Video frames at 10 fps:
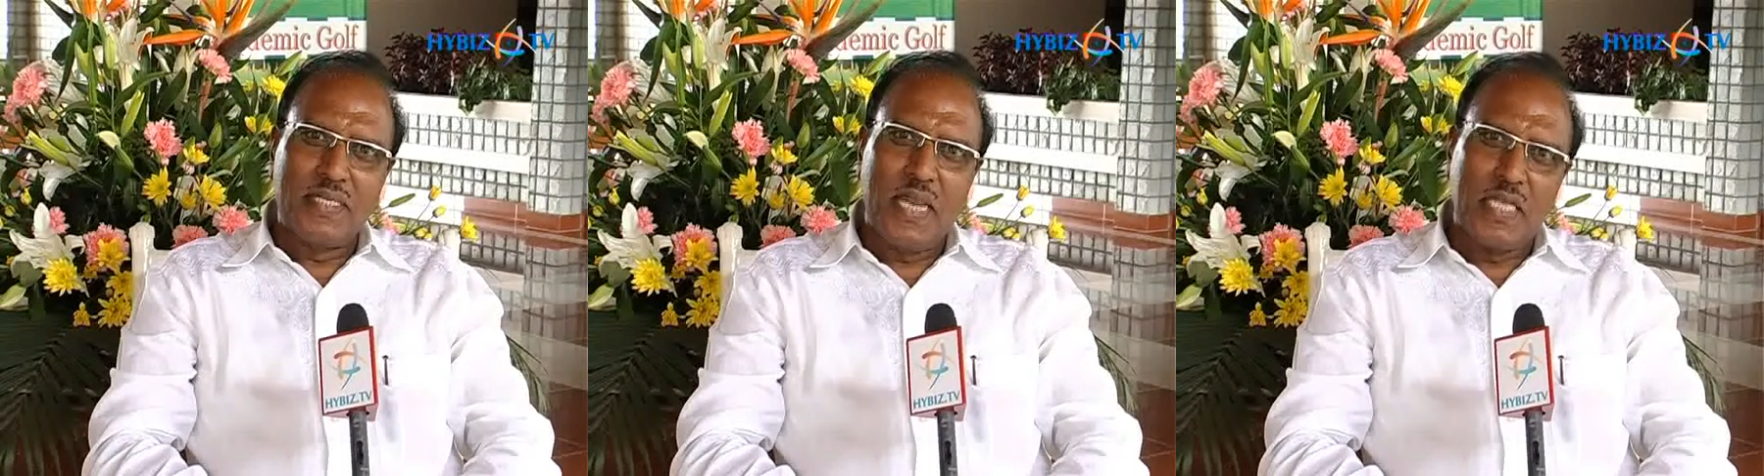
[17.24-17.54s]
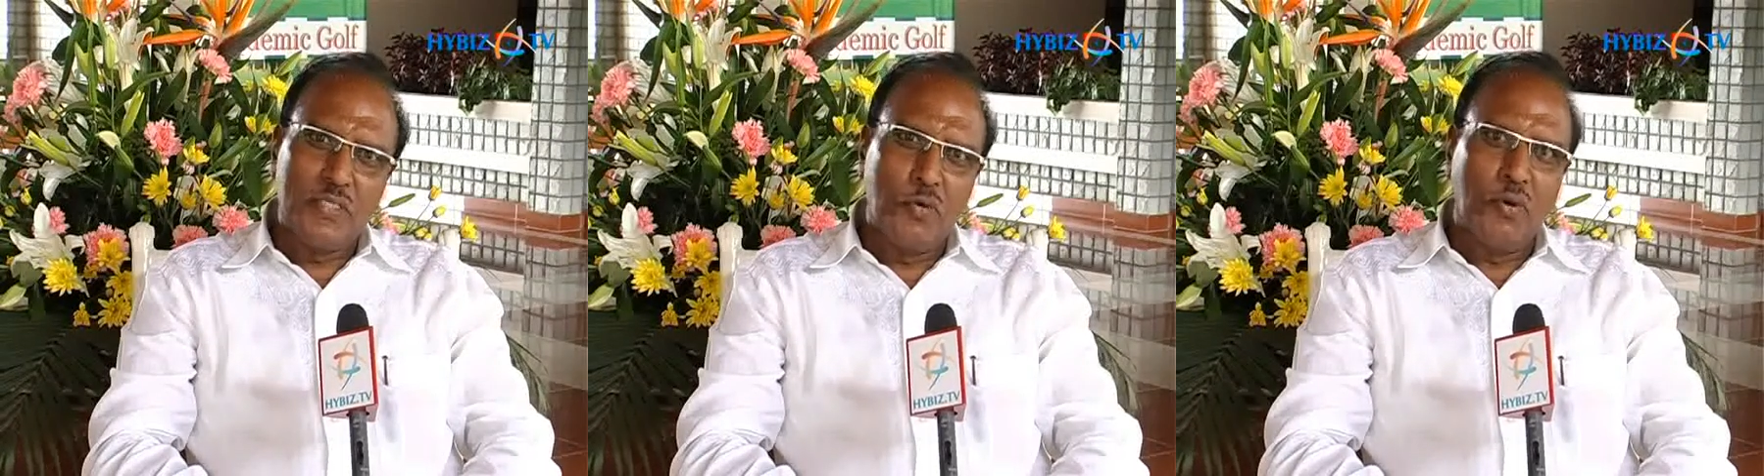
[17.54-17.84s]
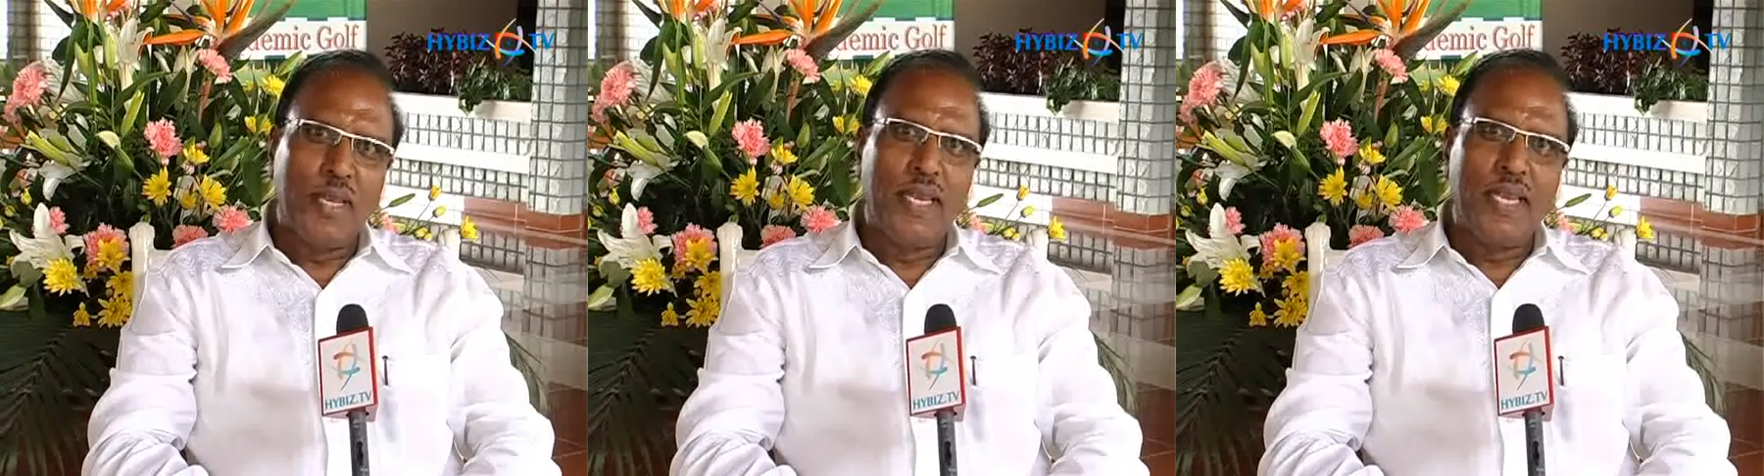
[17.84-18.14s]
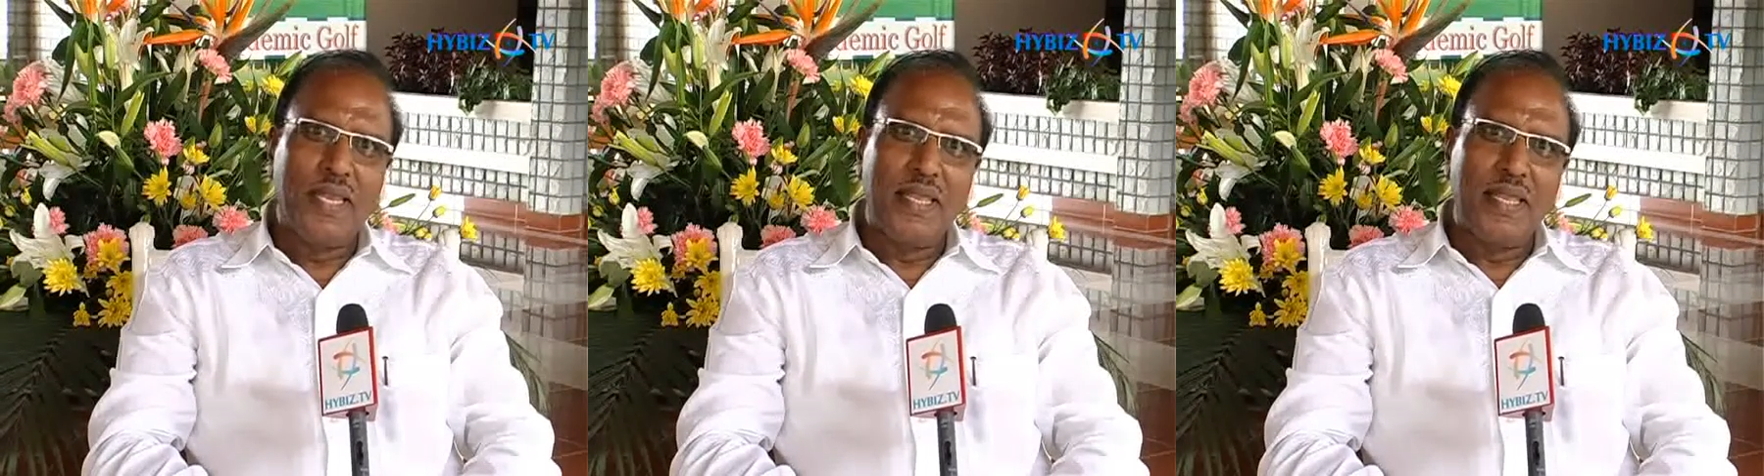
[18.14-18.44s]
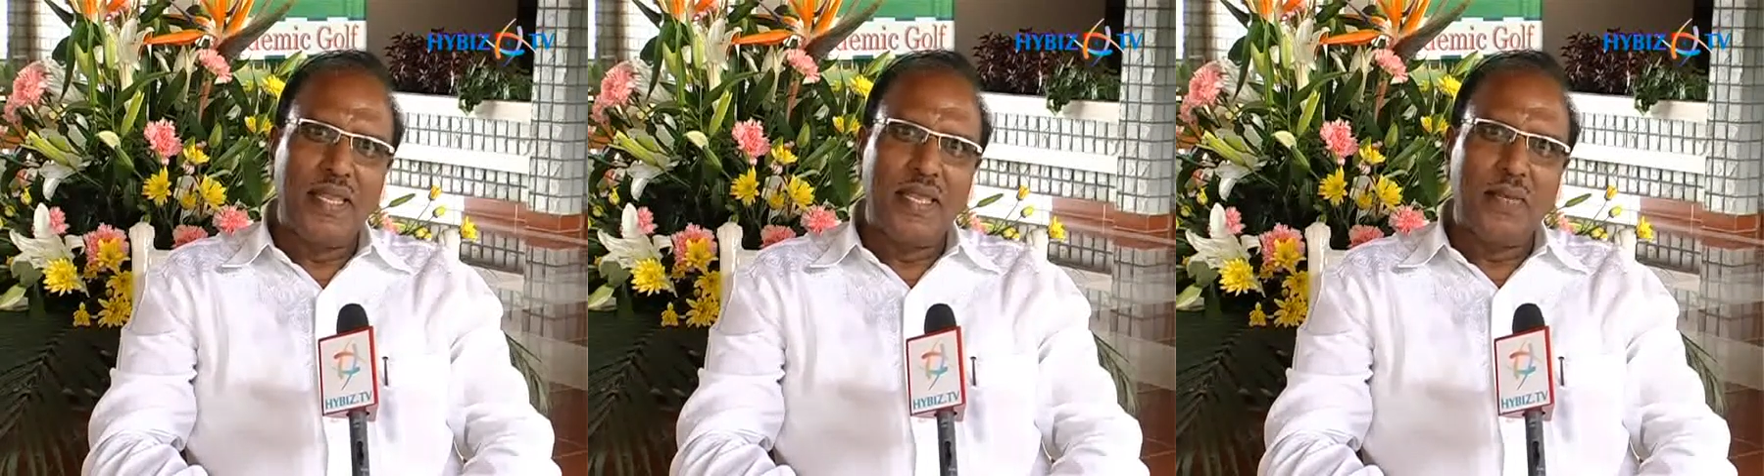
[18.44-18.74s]
Rajyogini,
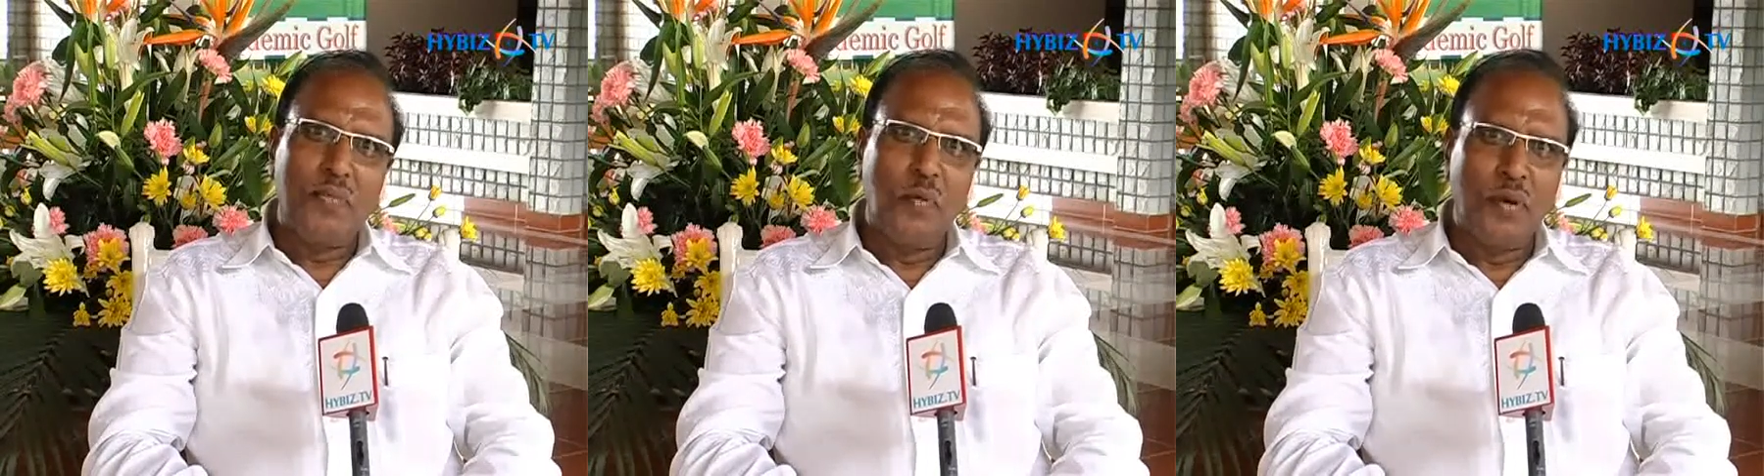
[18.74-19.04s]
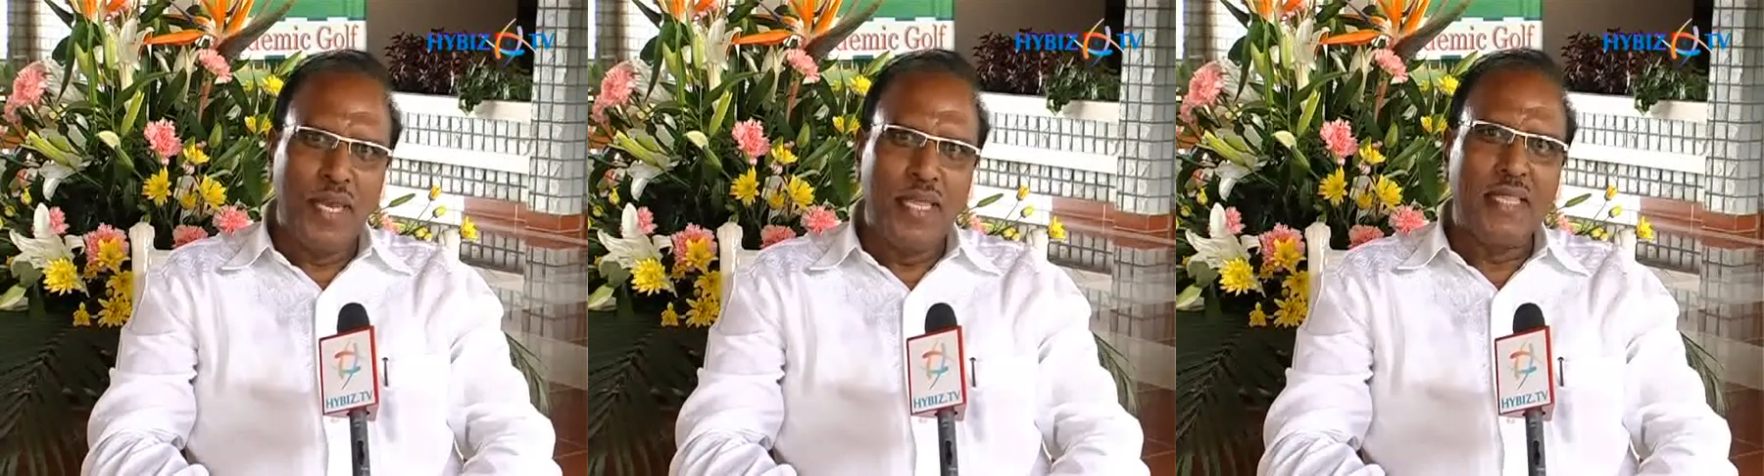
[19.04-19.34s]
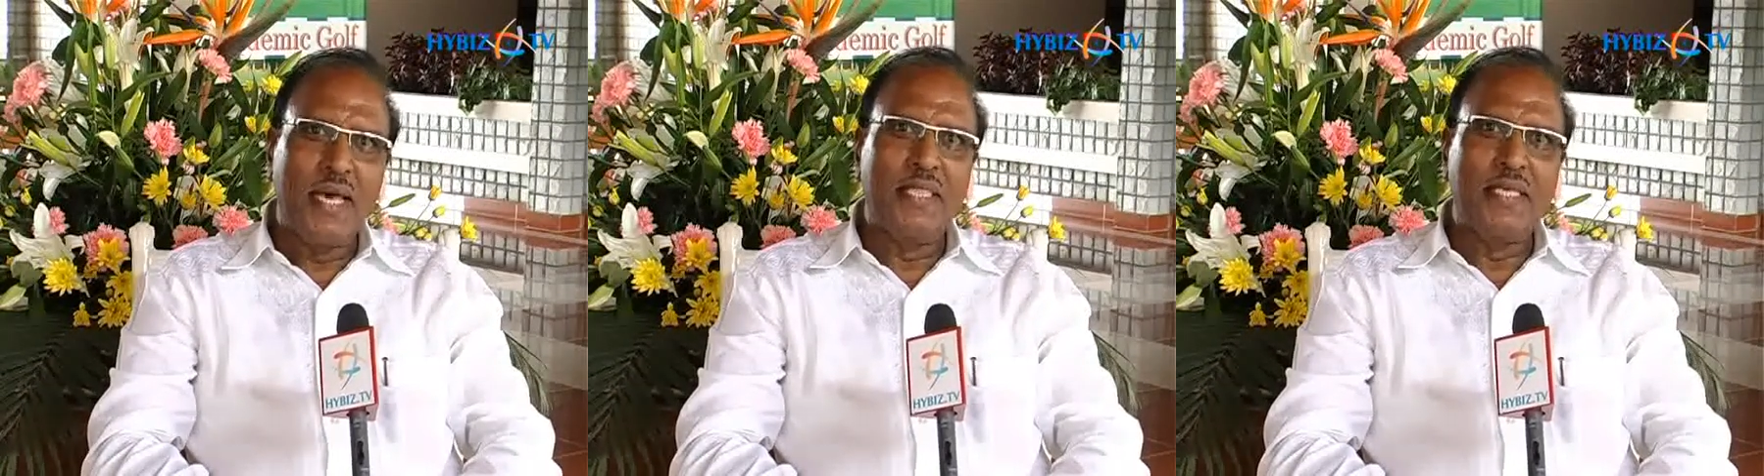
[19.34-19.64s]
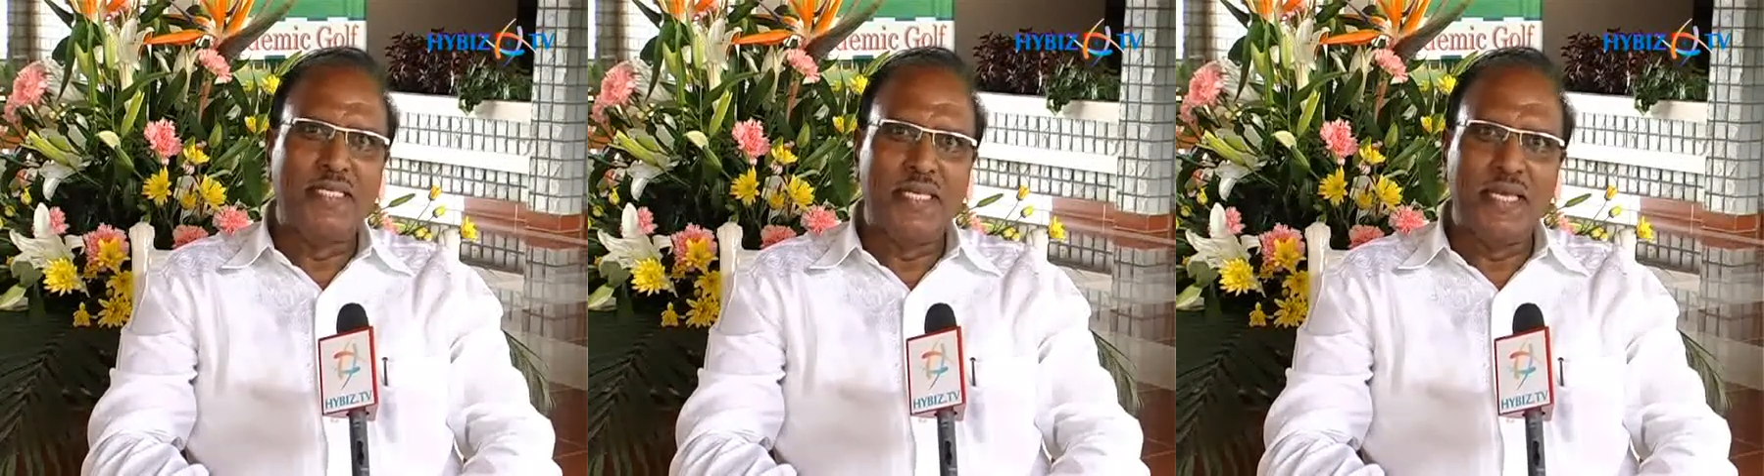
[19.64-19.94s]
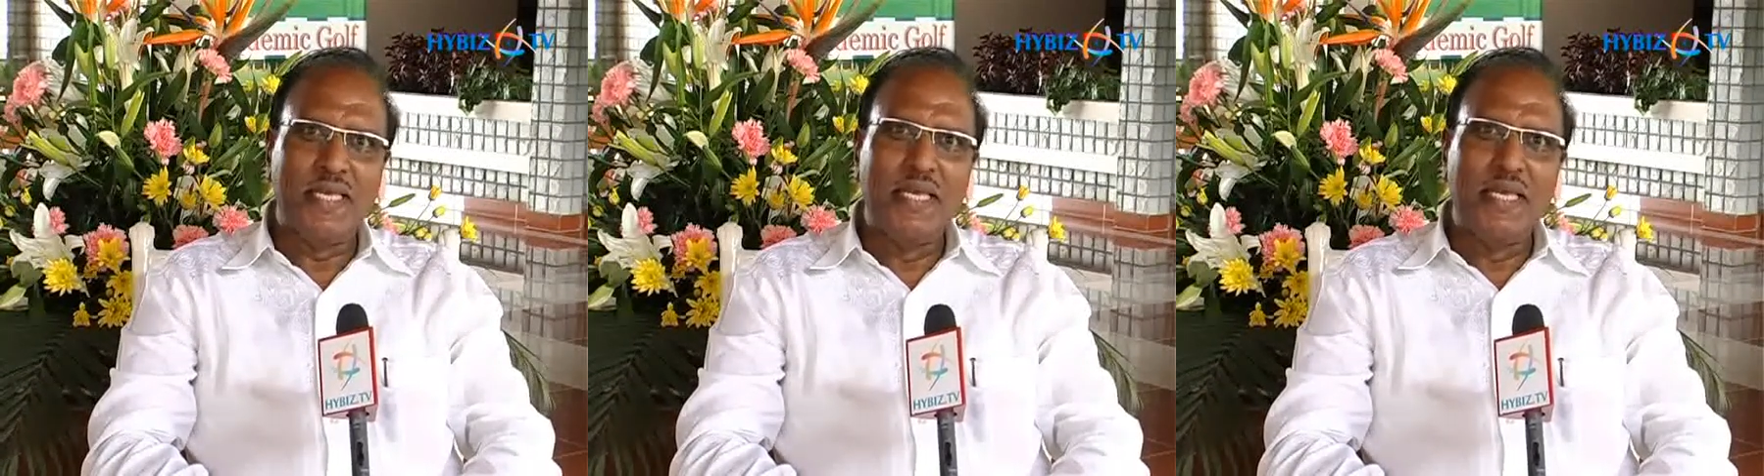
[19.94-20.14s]
Mohini Dadiji